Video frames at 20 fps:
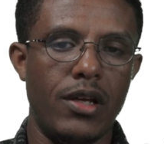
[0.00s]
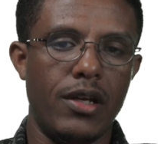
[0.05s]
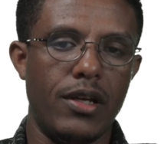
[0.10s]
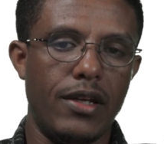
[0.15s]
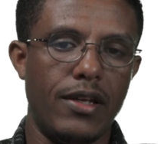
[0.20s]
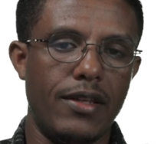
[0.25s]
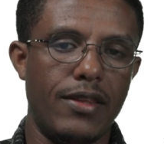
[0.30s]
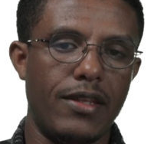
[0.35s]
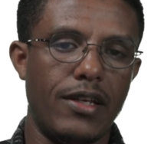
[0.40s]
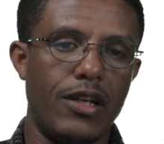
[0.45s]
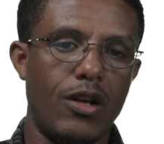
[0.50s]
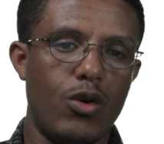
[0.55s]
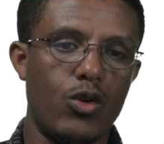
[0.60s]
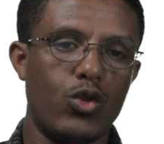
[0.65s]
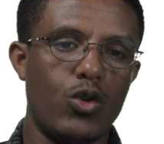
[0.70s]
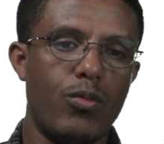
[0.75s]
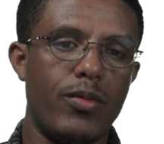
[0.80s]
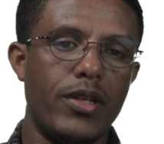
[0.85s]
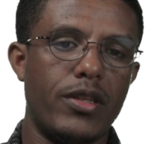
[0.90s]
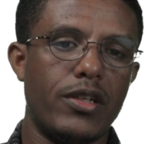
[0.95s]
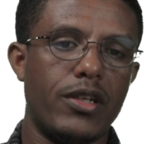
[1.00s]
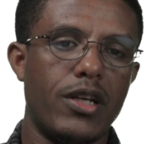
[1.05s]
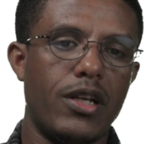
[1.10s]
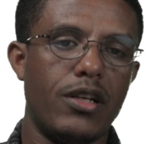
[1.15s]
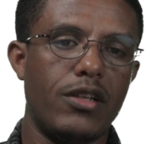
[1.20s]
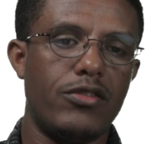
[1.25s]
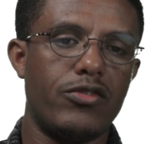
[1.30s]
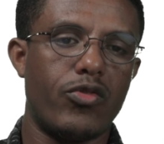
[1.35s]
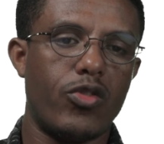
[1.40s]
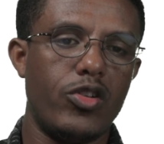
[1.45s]
and then
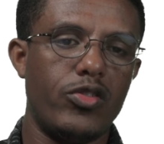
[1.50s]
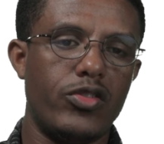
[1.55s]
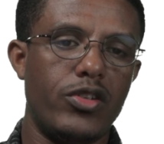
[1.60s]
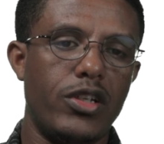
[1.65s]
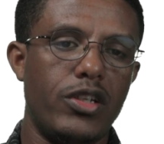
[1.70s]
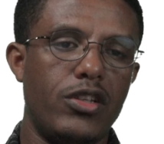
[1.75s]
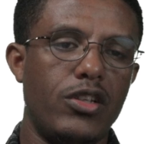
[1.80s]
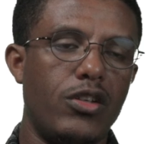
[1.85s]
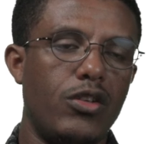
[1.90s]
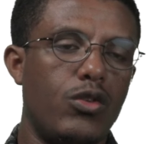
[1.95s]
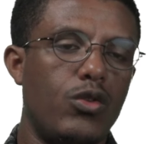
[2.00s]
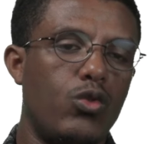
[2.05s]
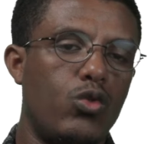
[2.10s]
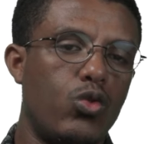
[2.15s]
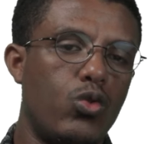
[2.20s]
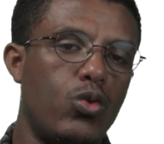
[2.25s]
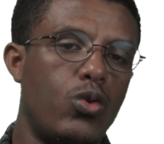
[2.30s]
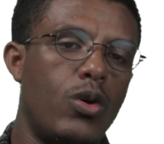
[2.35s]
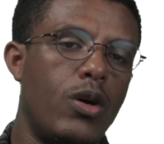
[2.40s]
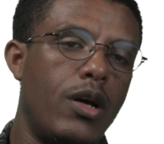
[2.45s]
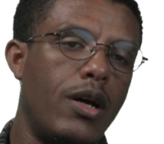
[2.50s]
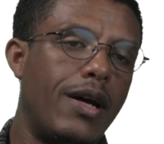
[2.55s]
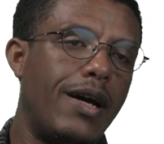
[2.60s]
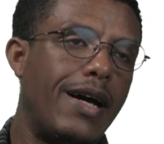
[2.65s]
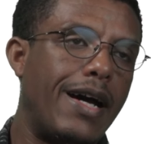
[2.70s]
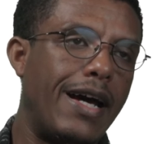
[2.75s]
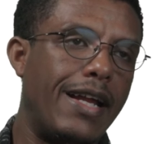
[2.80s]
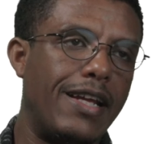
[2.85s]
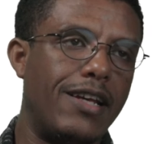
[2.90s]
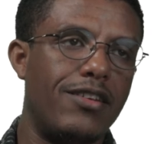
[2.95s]
automatically translate it into
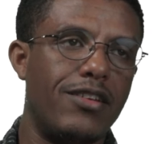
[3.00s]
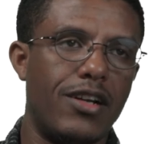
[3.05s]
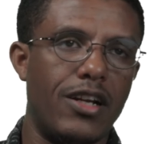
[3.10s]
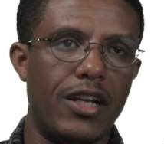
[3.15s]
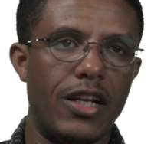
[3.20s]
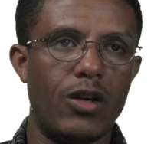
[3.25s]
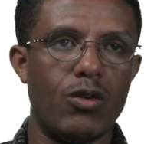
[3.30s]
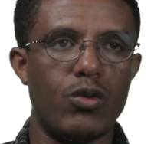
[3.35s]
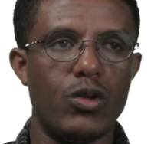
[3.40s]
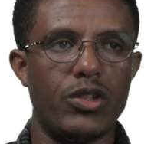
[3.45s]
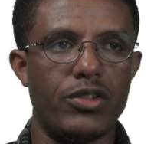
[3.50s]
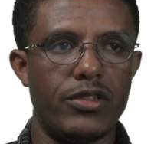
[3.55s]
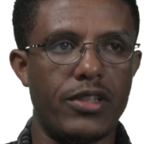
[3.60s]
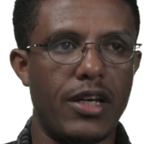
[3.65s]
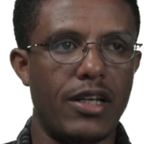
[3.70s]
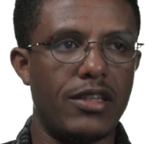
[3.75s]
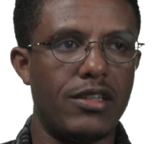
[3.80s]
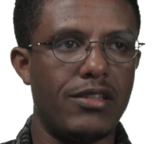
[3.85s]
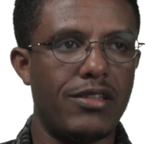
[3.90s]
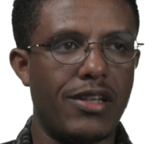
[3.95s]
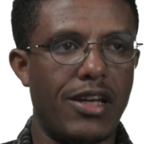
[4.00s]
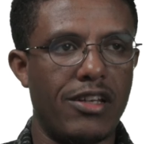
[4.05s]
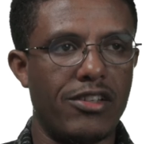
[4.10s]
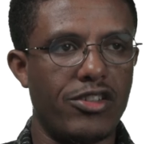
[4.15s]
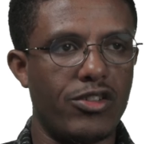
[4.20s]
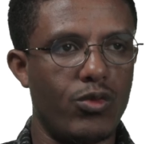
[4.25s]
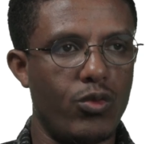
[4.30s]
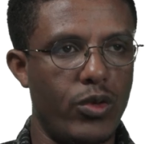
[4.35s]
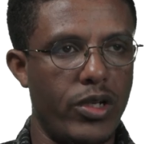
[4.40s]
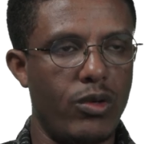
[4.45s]
another language that
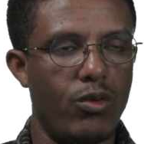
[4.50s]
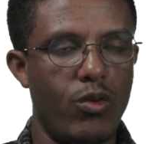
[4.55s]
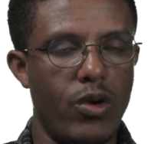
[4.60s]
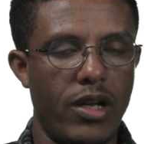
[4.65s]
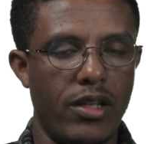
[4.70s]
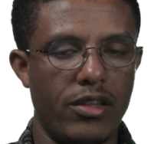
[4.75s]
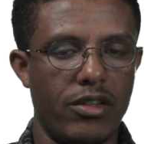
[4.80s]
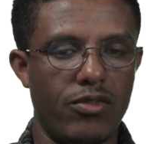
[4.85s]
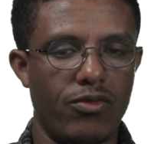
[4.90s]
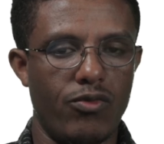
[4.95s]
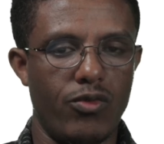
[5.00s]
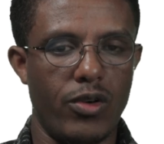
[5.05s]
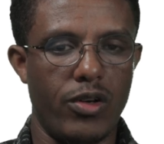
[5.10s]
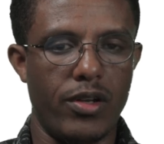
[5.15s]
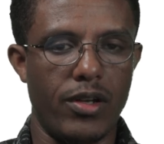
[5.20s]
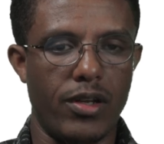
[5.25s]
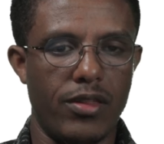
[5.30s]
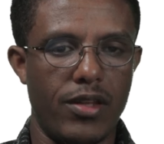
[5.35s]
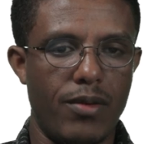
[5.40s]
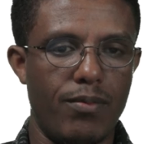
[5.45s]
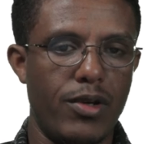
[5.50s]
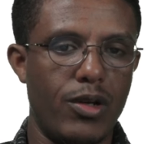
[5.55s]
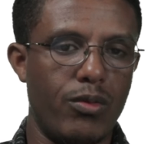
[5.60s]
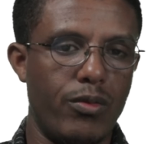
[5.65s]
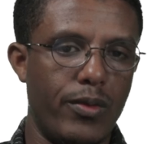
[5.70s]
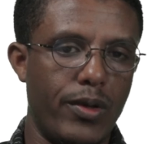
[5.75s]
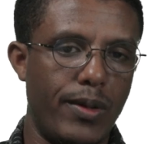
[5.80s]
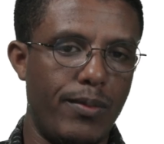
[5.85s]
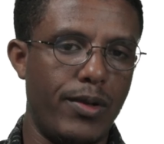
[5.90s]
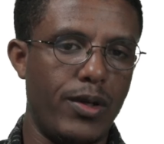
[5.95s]
as we want. For example,
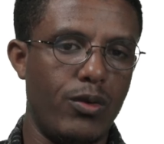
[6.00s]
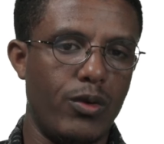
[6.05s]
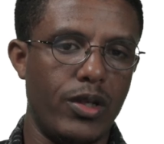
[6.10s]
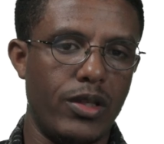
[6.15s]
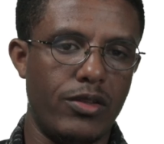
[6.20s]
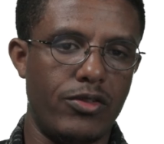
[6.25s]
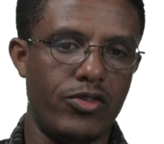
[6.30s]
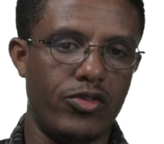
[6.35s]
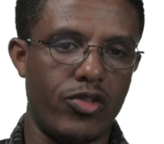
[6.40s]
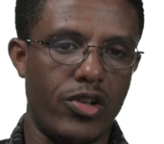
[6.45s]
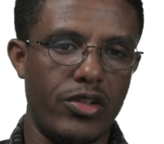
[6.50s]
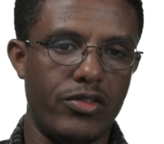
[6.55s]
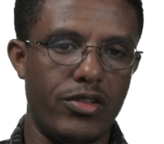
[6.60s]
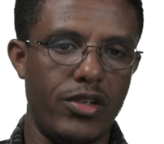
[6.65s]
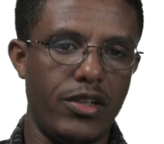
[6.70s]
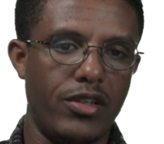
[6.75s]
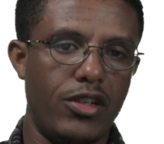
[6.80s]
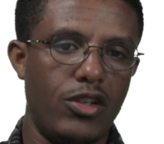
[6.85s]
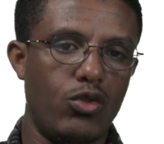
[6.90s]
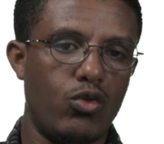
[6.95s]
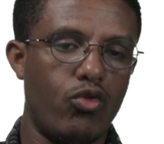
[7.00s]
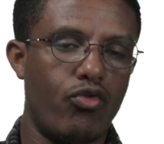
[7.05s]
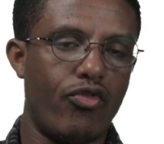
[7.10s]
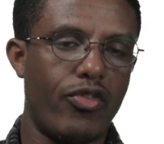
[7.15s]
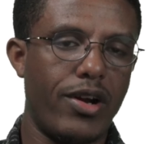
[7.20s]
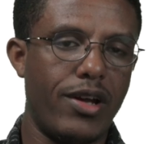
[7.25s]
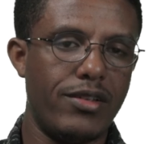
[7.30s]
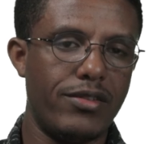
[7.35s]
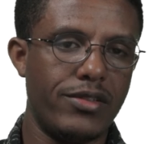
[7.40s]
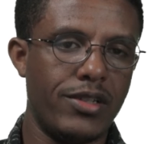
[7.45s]
maybe we translate into
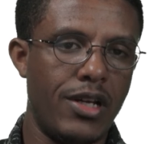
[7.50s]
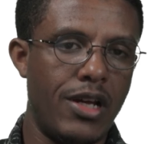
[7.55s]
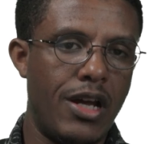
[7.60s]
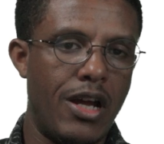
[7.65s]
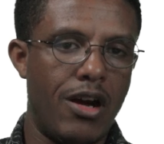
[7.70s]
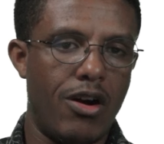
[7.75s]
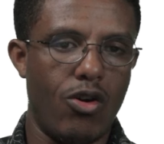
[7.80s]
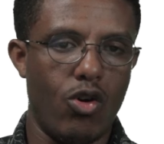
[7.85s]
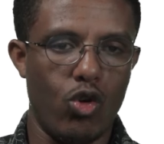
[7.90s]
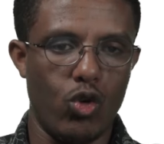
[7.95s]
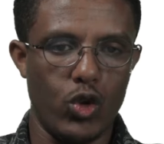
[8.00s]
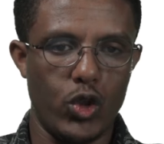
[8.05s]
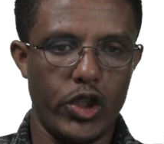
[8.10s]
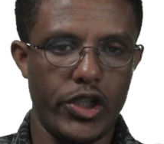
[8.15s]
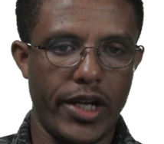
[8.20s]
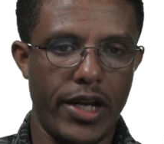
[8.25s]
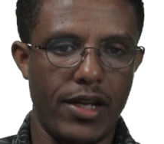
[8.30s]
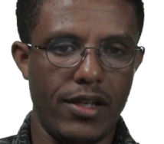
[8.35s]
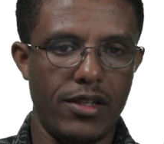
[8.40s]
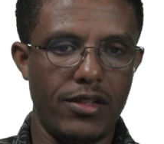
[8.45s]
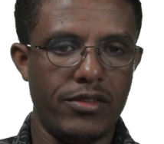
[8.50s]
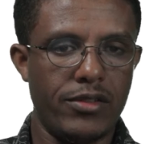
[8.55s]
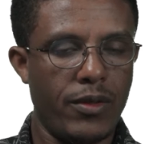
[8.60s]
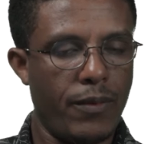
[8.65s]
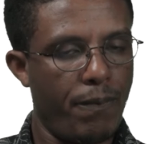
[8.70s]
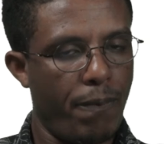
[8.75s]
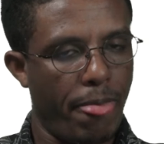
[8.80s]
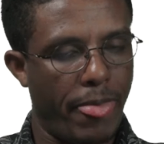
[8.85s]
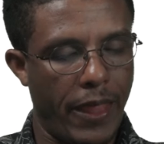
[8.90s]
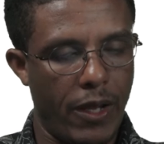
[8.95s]
French or Chinese
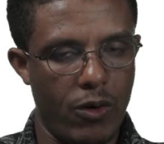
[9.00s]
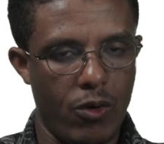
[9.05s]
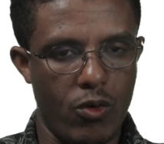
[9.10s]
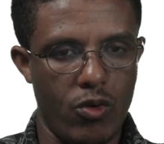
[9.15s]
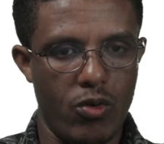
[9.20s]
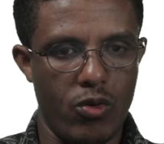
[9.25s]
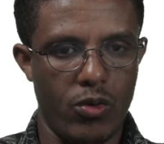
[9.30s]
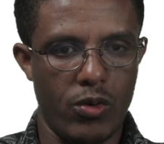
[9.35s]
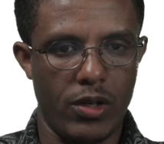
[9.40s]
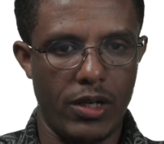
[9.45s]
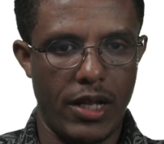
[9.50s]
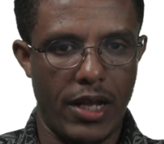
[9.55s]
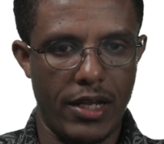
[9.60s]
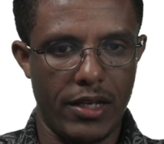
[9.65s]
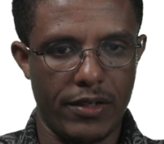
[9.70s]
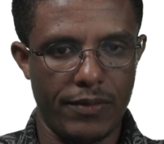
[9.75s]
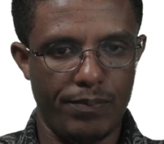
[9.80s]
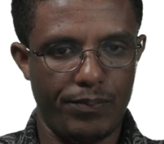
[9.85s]
or like